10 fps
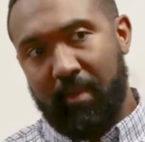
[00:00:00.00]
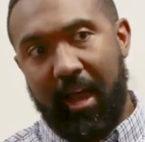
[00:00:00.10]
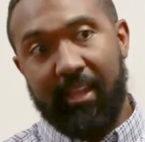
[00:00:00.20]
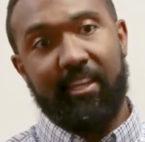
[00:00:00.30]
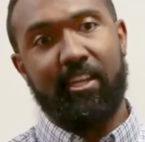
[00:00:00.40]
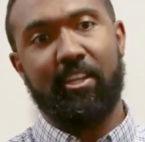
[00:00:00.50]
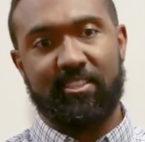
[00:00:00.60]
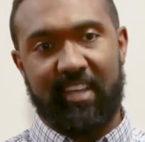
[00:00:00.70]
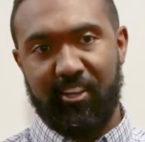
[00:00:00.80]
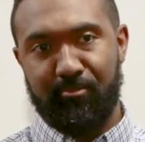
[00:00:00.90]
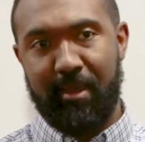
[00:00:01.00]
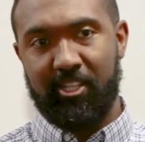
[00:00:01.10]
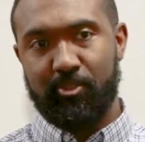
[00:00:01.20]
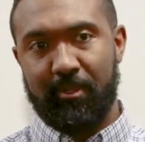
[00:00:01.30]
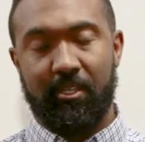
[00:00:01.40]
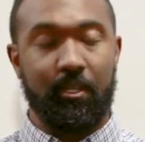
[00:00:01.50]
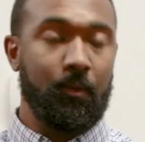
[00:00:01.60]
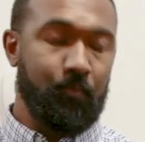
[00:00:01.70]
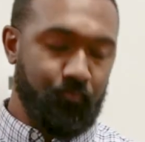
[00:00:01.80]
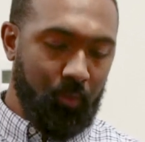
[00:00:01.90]
I lean on the side of management.
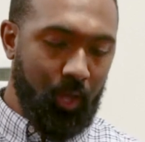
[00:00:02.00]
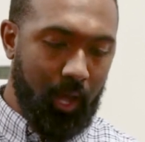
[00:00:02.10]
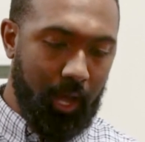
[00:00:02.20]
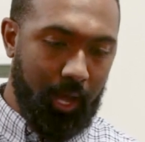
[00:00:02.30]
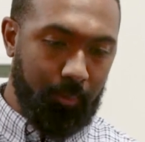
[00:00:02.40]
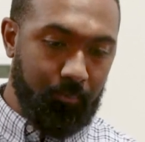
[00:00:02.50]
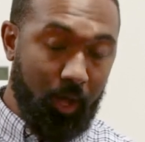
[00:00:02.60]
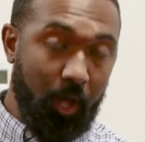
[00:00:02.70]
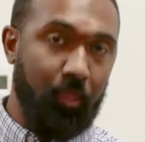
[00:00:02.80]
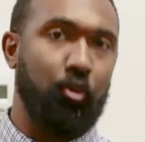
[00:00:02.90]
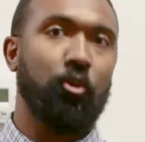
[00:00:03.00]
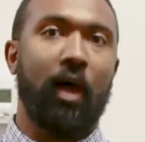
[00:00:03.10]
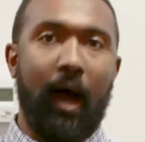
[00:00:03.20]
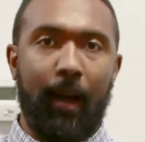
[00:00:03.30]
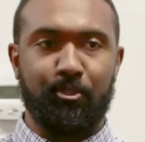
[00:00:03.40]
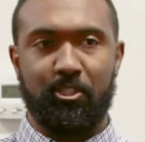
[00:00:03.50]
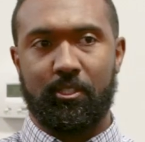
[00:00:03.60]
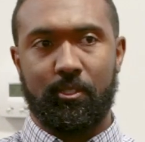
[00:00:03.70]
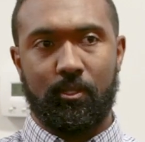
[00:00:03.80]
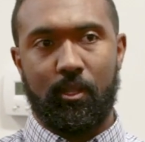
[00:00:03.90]
A third
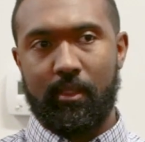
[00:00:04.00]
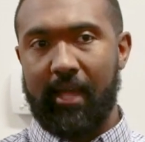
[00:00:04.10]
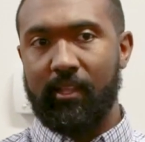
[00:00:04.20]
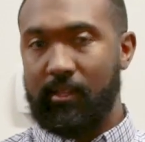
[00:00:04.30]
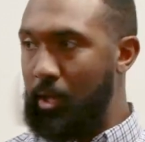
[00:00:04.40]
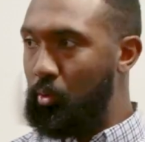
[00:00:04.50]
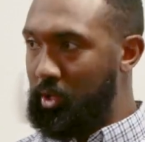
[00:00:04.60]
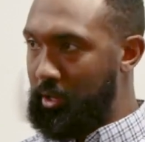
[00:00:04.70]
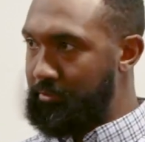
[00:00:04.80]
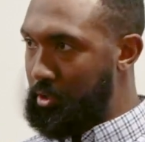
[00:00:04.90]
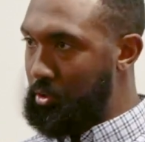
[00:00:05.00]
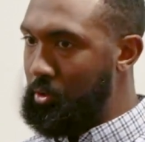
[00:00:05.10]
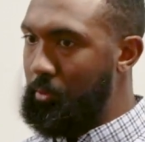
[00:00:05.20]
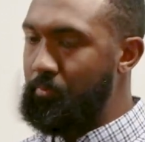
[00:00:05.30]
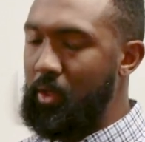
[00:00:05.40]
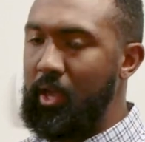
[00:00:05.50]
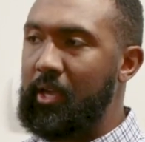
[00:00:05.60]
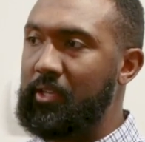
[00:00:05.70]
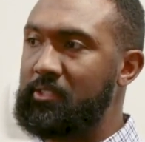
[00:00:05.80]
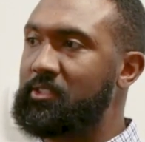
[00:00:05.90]
option that they will give you
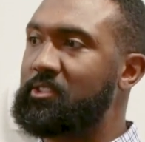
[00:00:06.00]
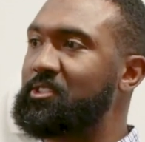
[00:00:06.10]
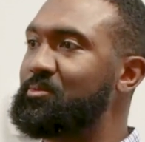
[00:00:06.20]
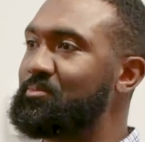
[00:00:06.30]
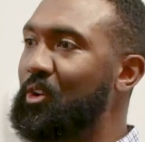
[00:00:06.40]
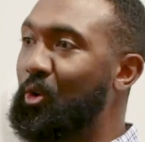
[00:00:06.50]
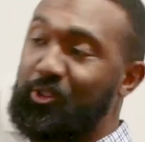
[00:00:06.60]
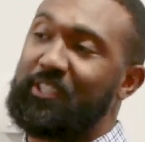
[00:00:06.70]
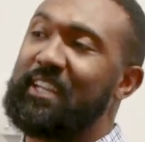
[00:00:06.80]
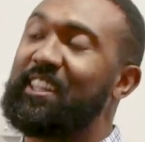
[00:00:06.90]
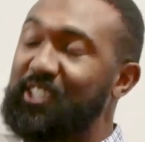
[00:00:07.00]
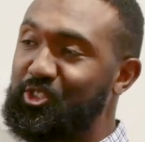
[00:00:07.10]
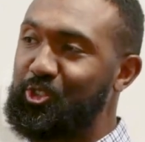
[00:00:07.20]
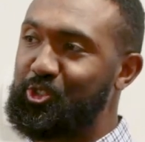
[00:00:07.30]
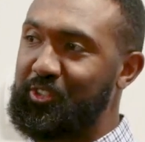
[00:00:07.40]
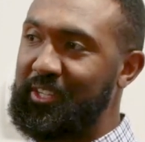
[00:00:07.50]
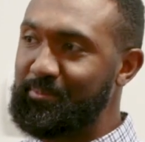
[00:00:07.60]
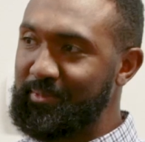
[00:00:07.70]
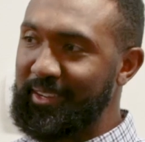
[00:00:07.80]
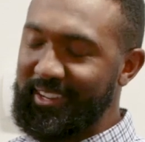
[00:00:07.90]
is orthodontic surgery.
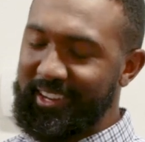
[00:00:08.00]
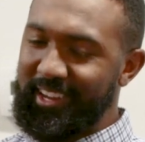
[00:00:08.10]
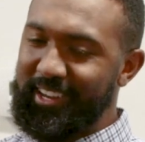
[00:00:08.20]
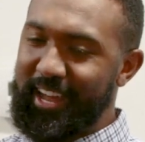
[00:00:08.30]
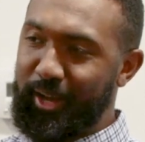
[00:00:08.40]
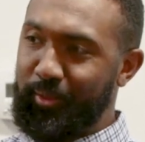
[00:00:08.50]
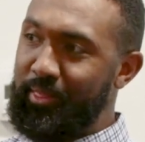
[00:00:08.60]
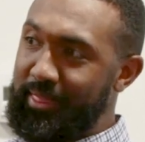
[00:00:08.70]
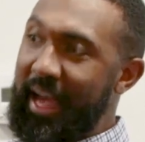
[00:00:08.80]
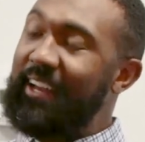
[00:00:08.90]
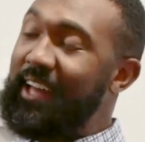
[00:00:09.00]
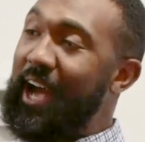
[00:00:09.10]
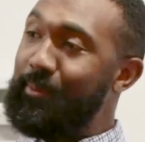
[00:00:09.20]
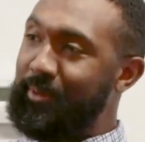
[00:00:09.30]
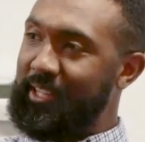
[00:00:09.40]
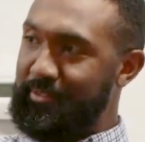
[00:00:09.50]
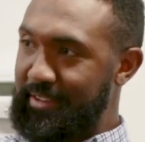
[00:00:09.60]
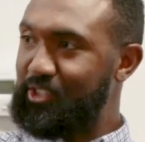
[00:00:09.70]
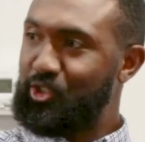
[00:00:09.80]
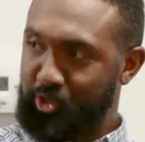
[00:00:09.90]
Now, that I believe
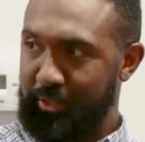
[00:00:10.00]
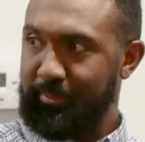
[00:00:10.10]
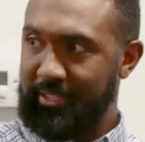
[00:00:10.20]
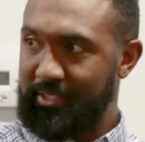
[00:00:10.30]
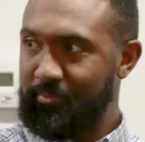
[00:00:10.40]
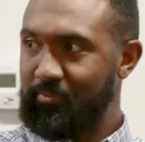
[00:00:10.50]
is treatment.